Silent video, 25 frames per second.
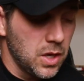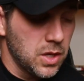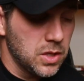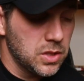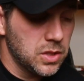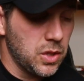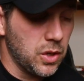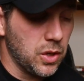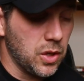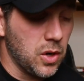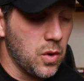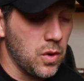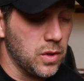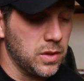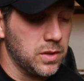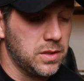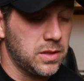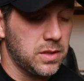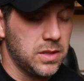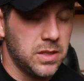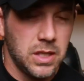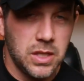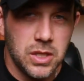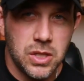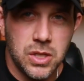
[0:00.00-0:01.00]
So you're going
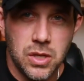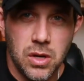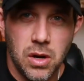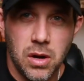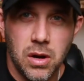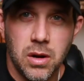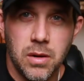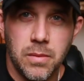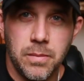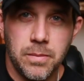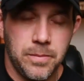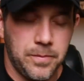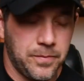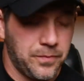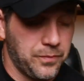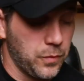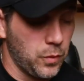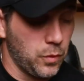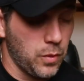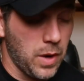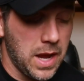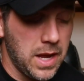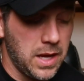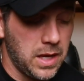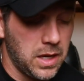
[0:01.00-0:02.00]
C sharp
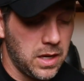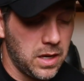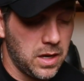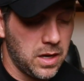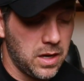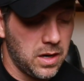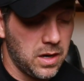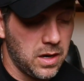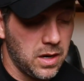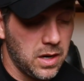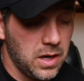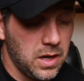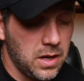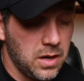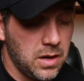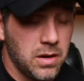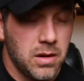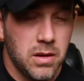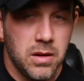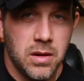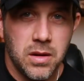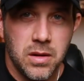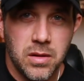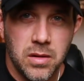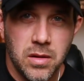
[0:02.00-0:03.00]
right here,
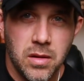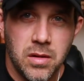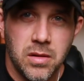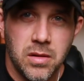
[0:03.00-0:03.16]
and